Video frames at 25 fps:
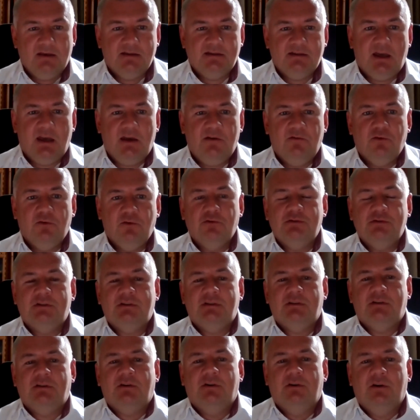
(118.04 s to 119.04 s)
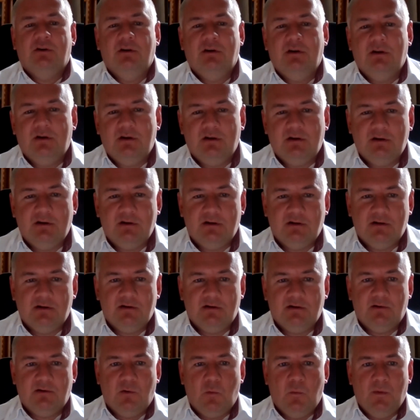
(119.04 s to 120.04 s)
As of August,
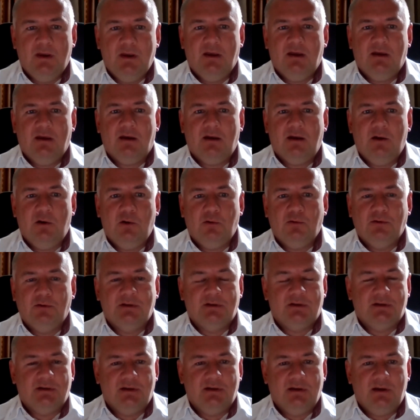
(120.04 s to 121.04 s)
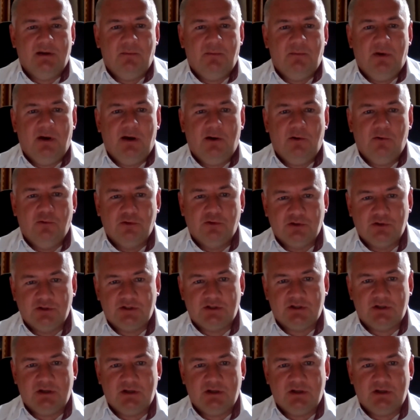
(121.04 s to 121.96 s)
we killed about